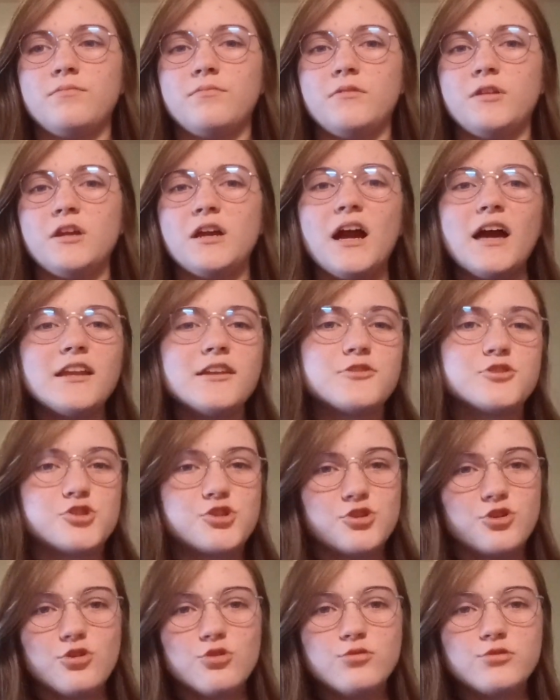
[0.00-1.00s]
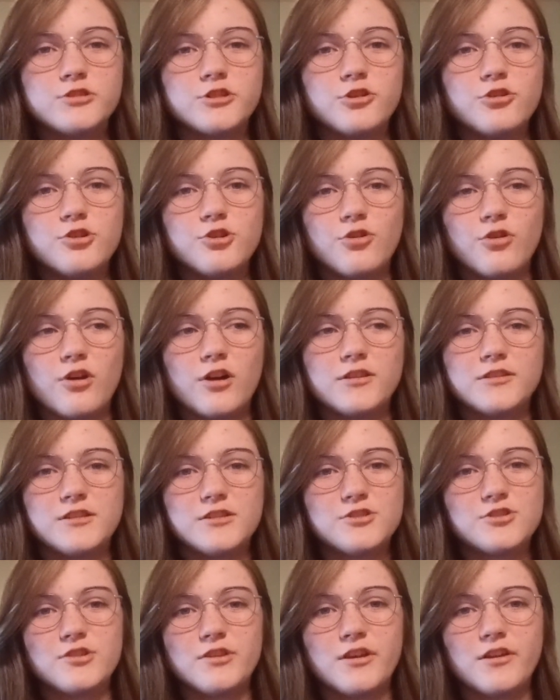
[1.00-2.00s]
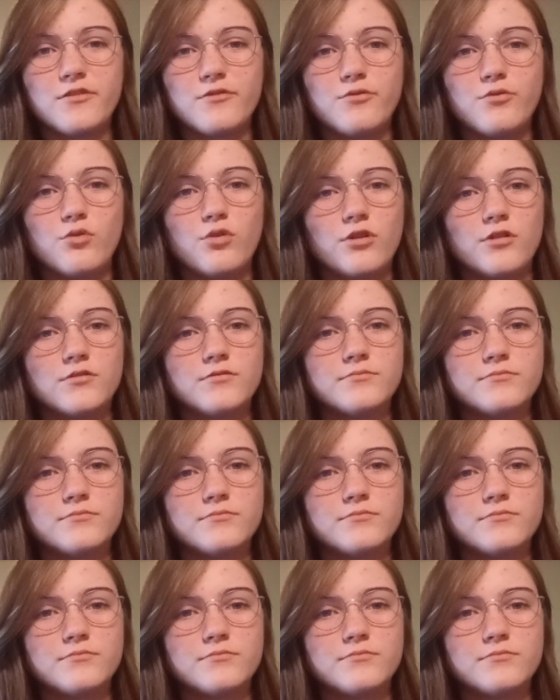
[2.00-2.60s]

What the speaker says: you gotta choose who you're auditioning for.